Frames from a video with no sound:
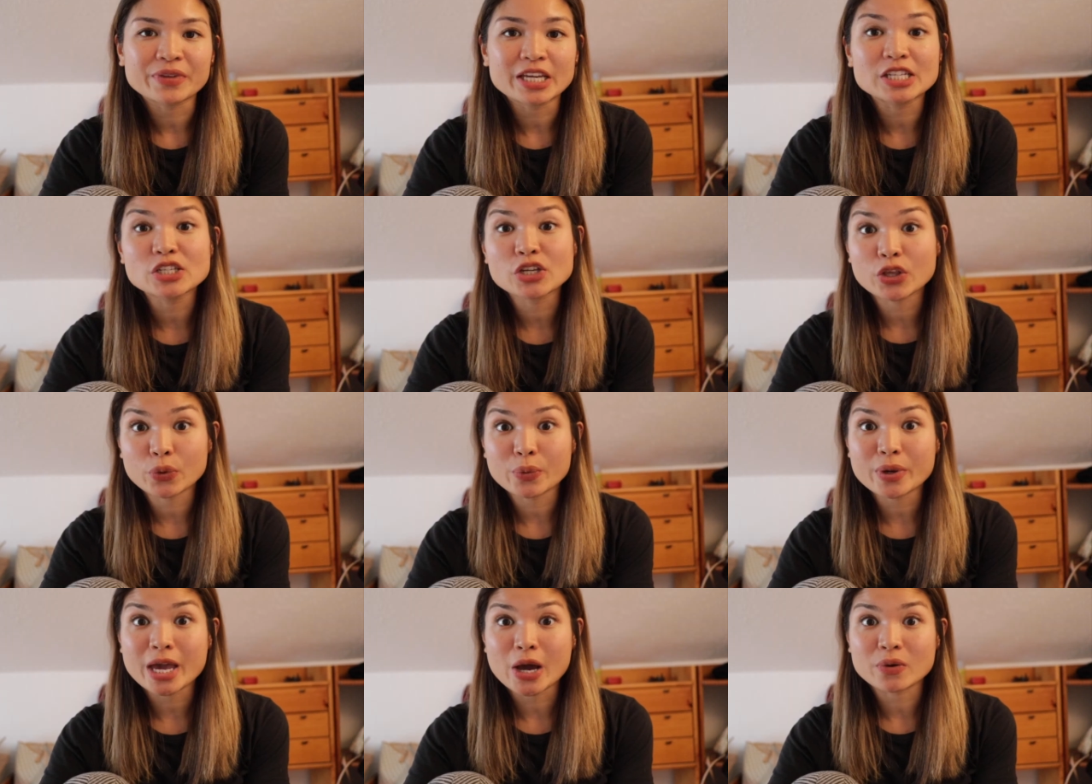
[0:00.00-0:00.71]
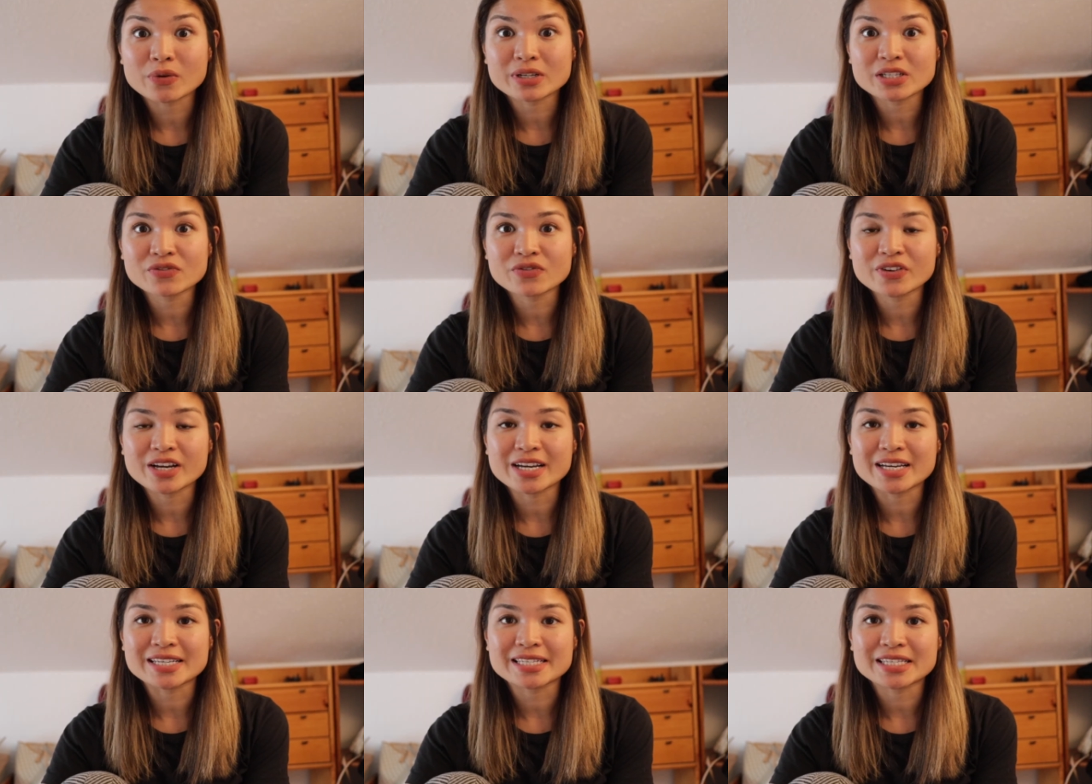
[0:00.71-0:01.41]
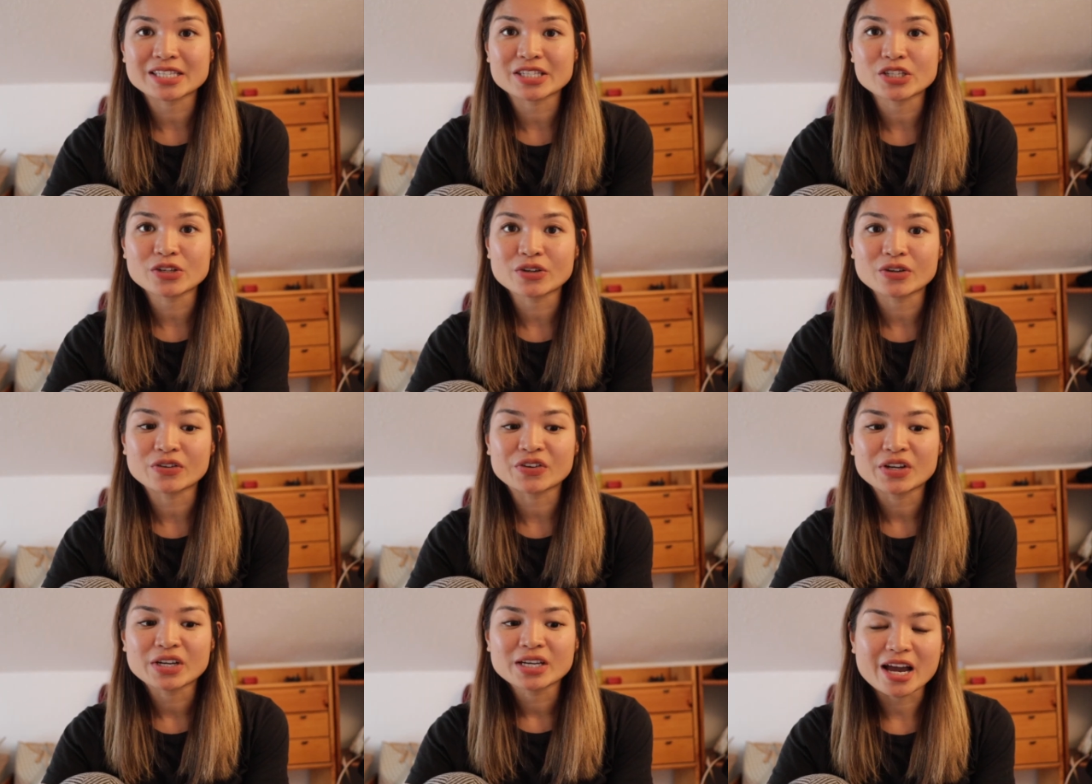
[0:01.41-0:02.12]
It took 3 hours for us
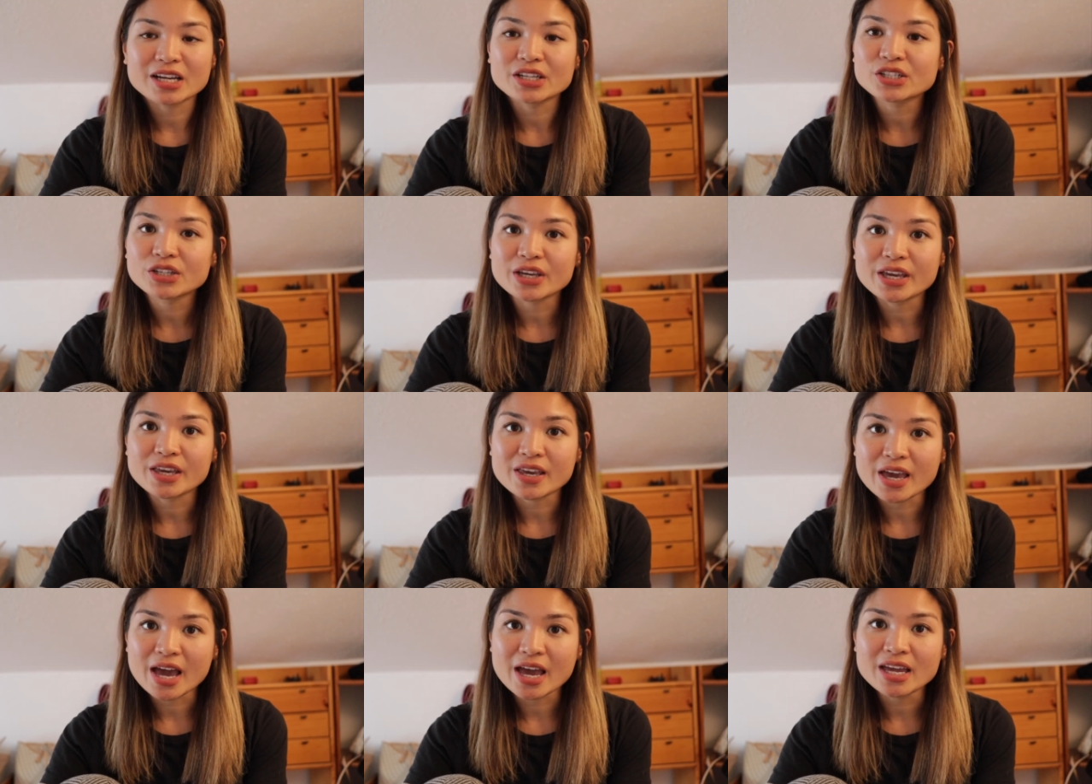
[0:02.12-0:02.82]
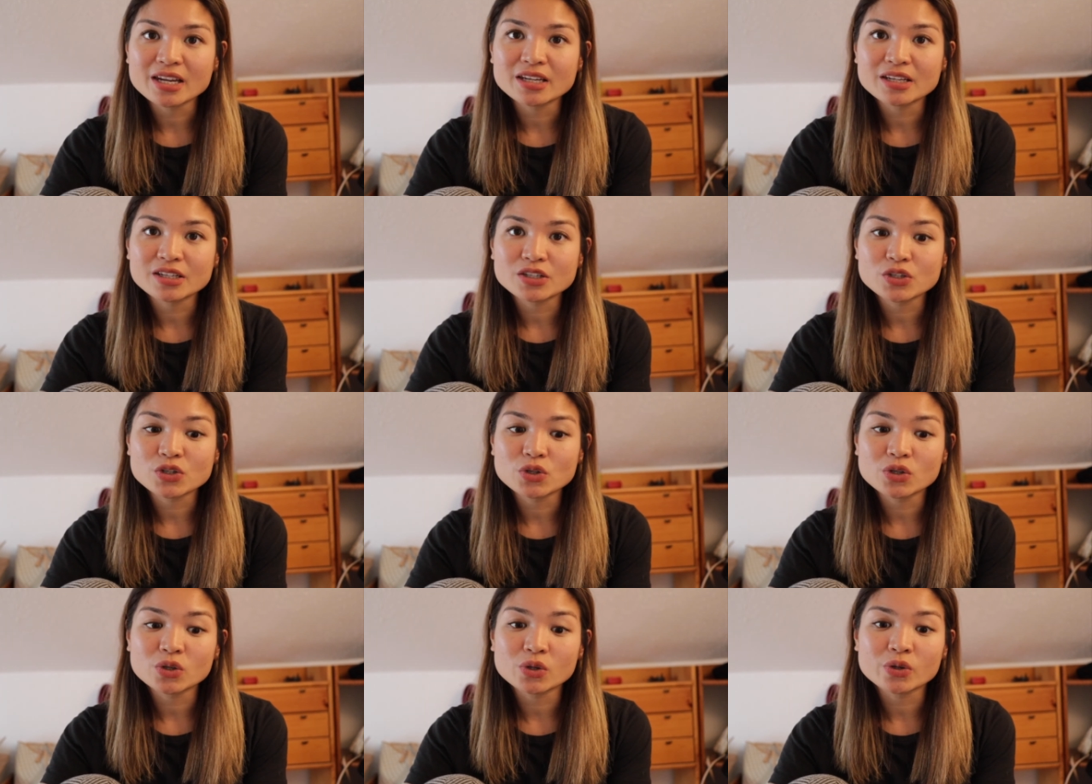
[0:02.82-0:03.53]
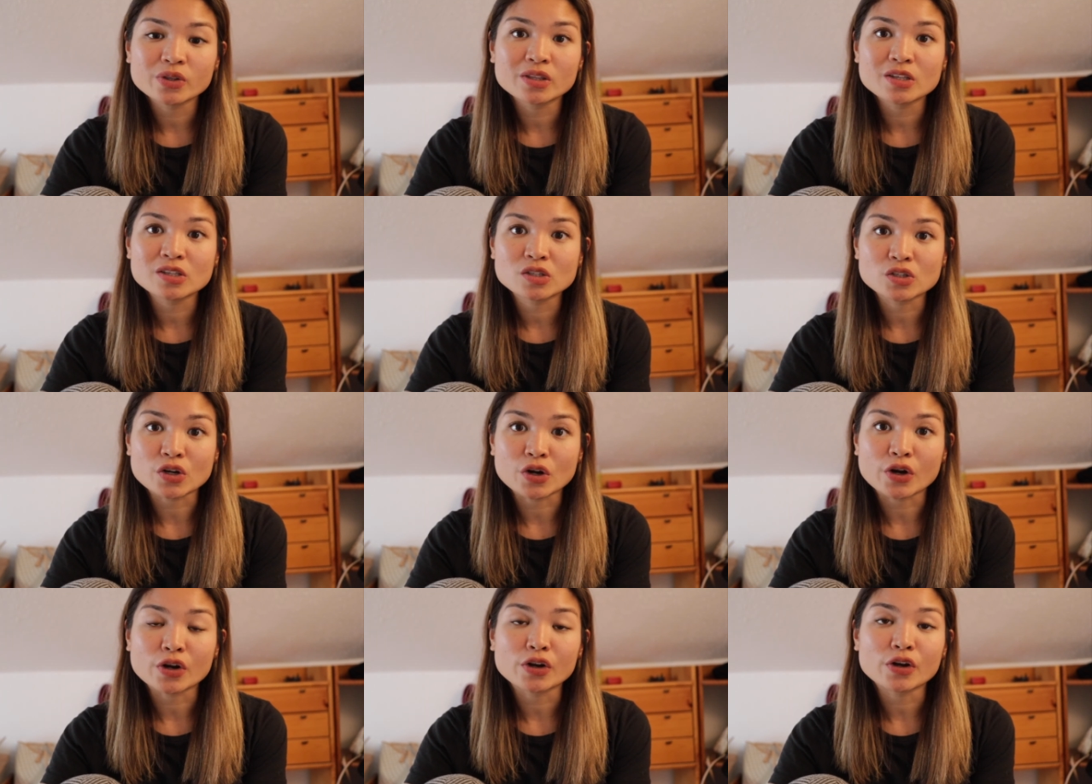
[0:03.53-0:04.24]
to actually get to the
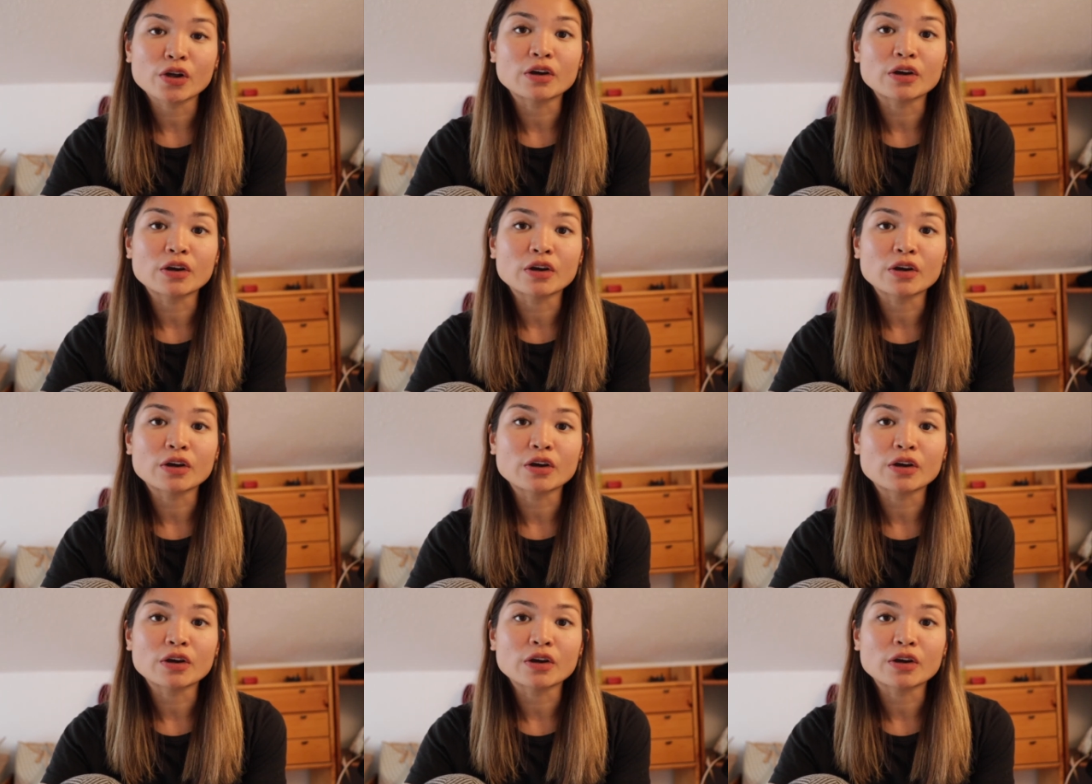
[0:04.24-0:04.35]
start